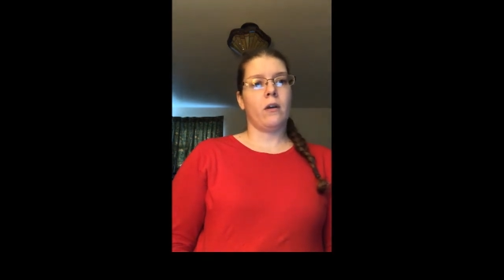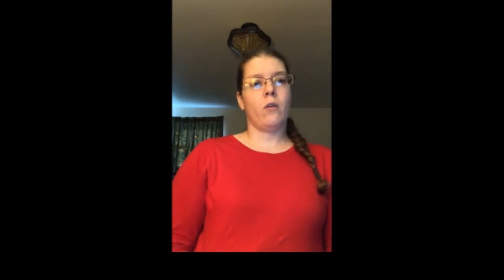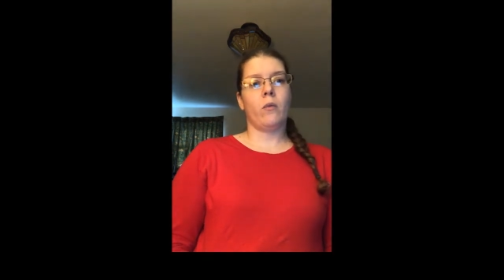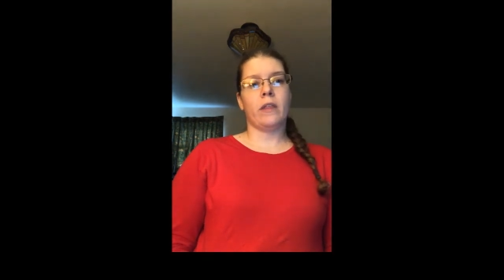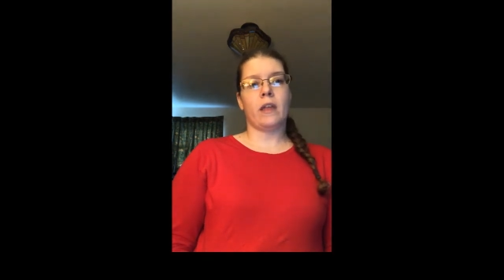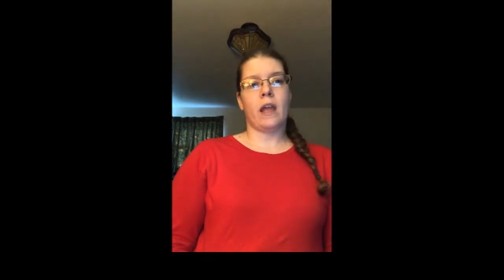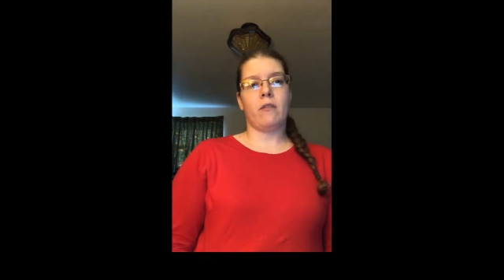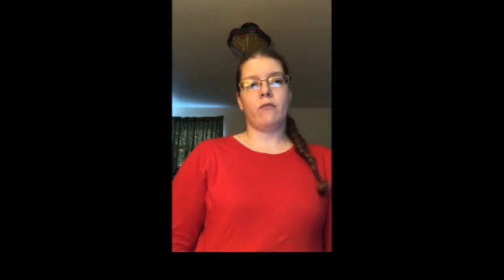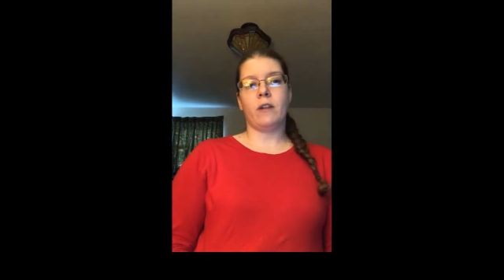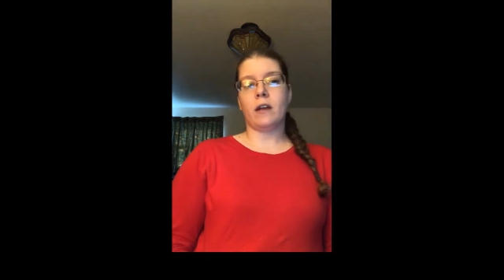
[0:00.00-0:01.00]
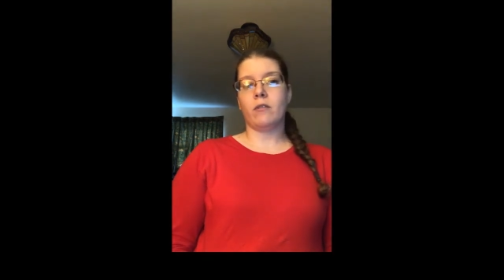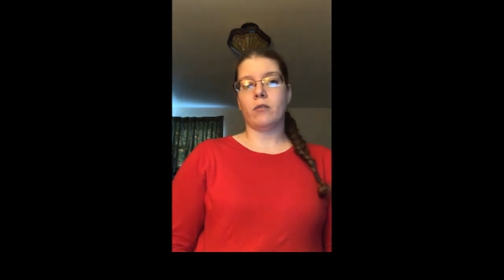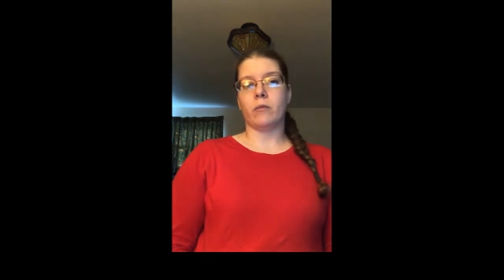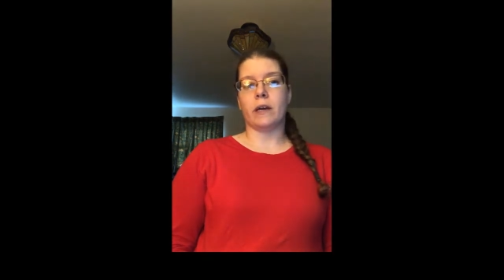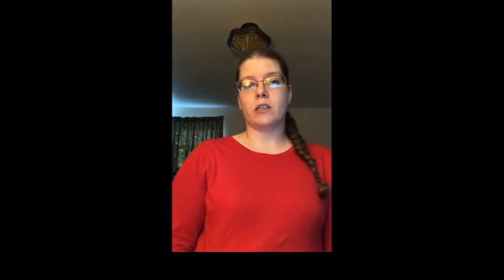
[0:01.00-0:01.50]
With a flick of the
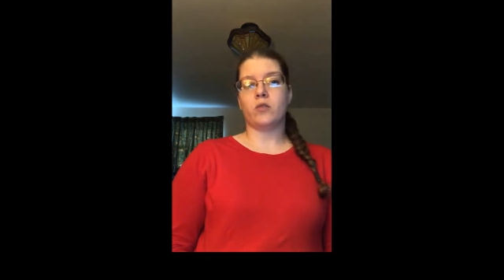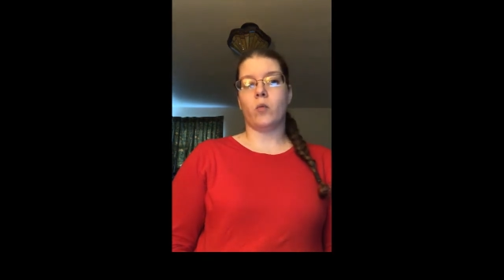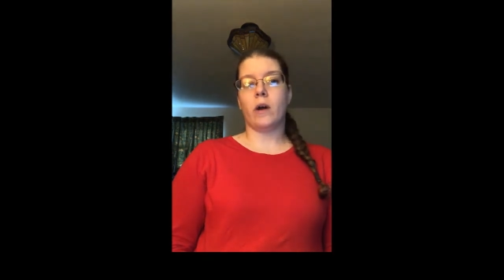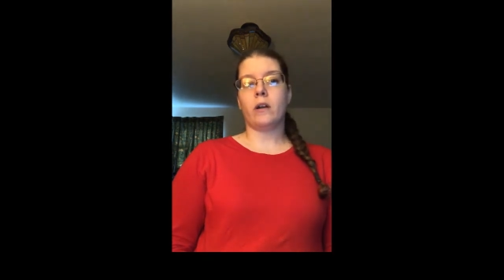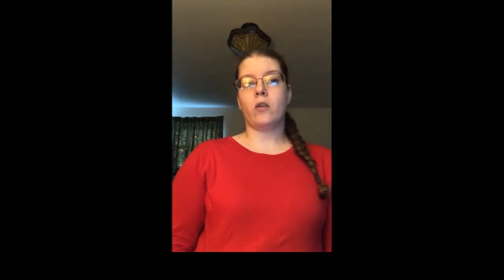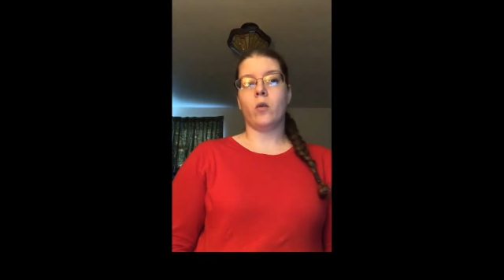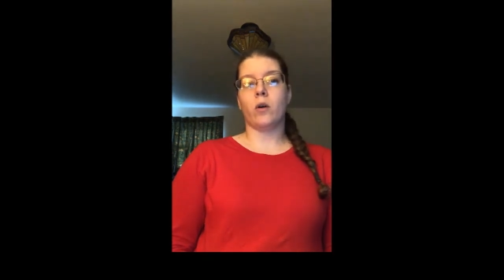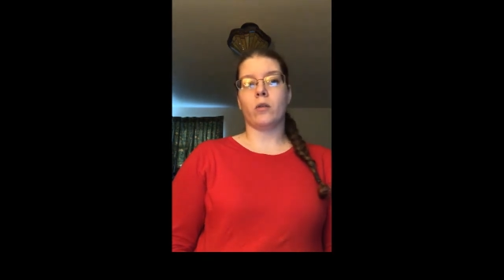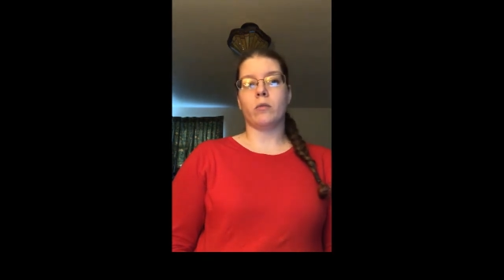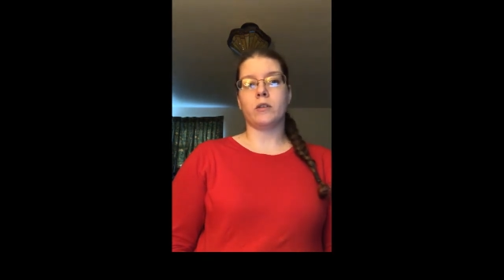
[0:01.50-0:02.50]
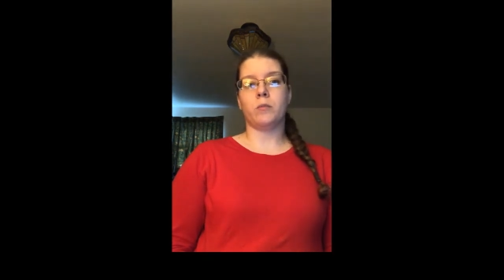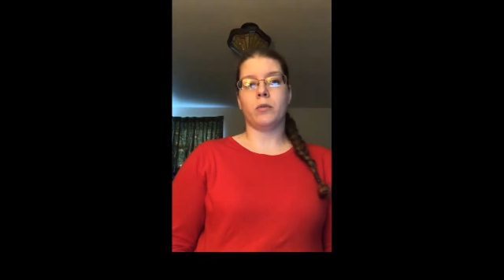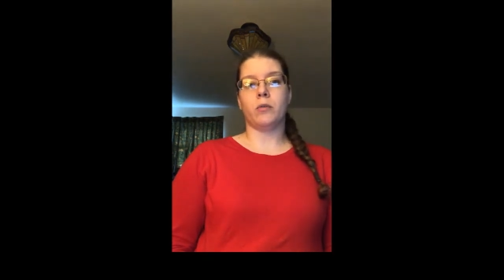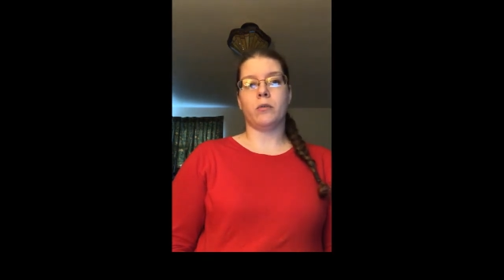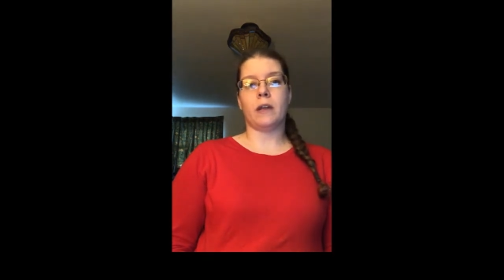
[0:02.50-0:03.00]
wrist, one cord was
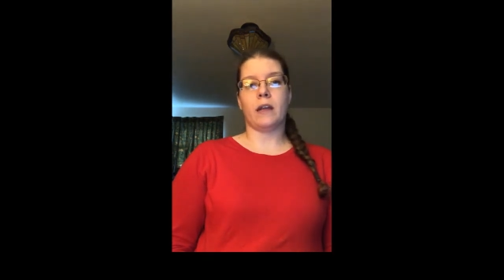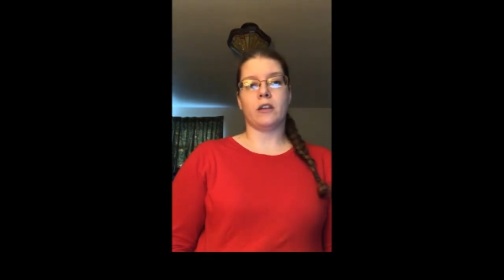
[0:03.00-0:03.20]
pulled and